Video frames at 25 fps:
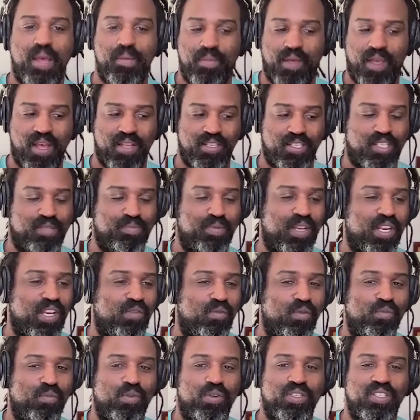got suspended one
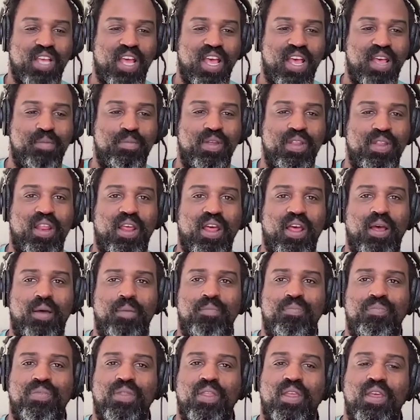more time. And
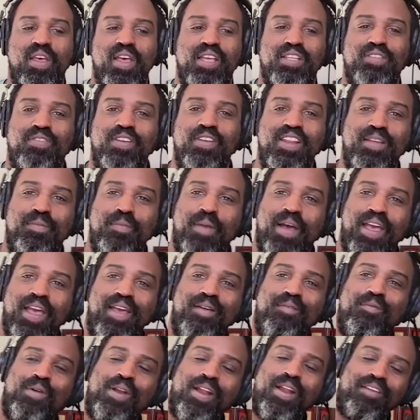it's funny,
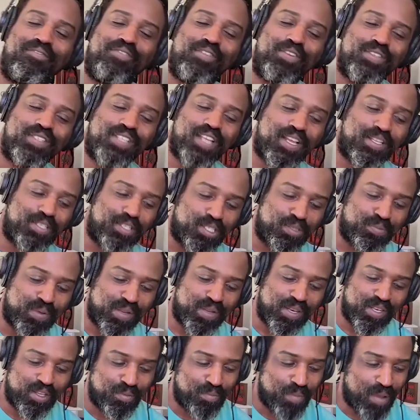when I first got
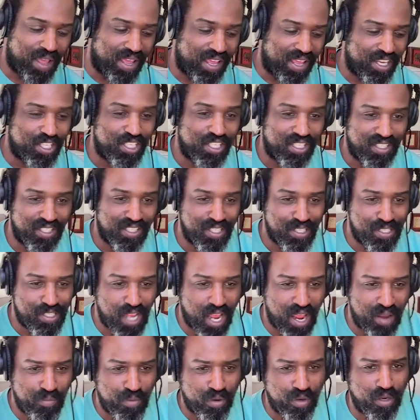suspended, my agent, Lee
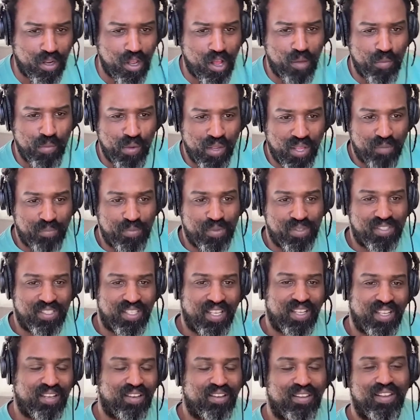Steinberg, called me up and
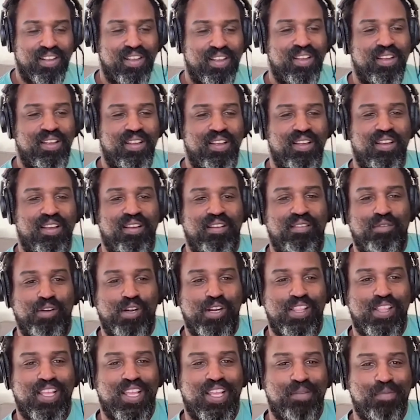said, "What do
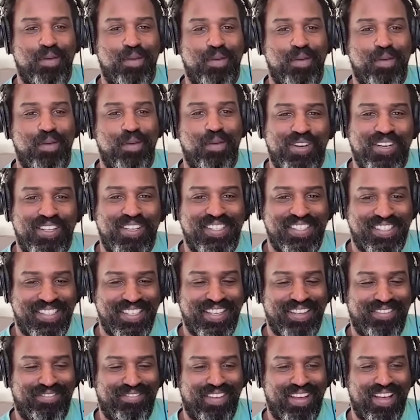you think about going to the
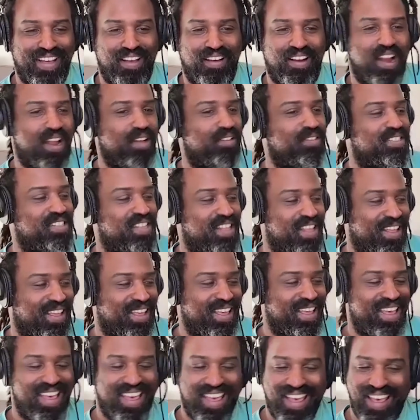CFL?" And I was like,
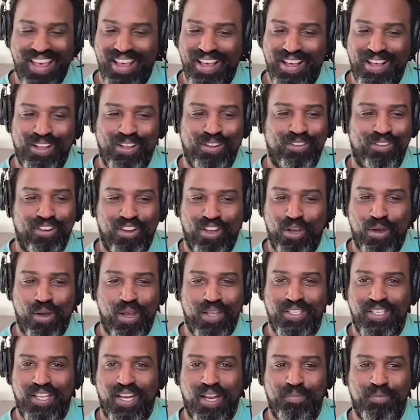hell no. I
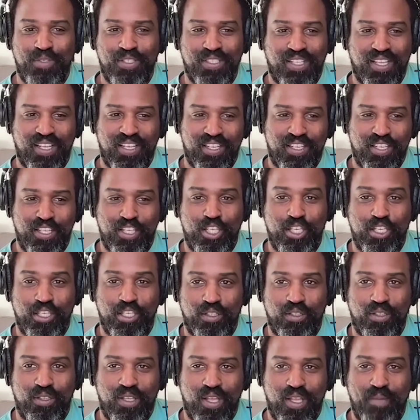said, I'm just going to
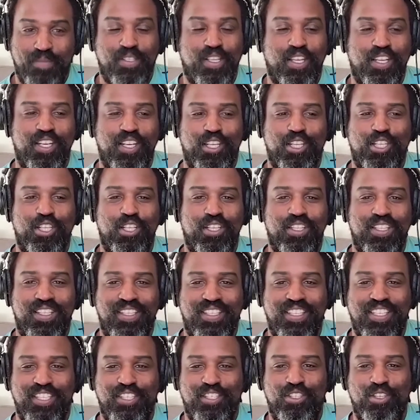chill. I'm just going to chill and
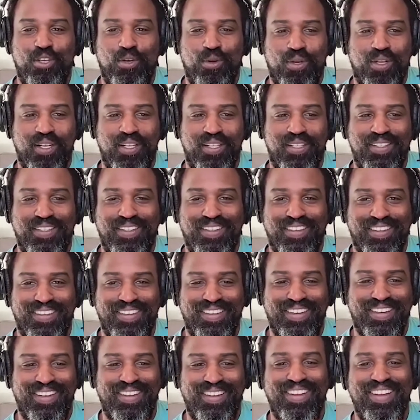teach yoga, you
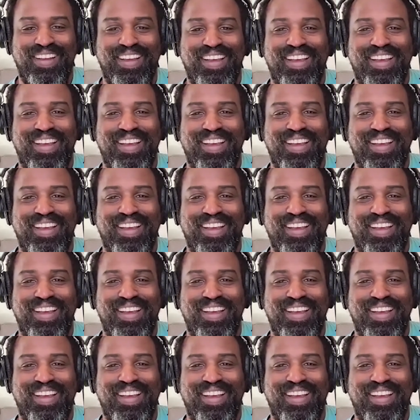know?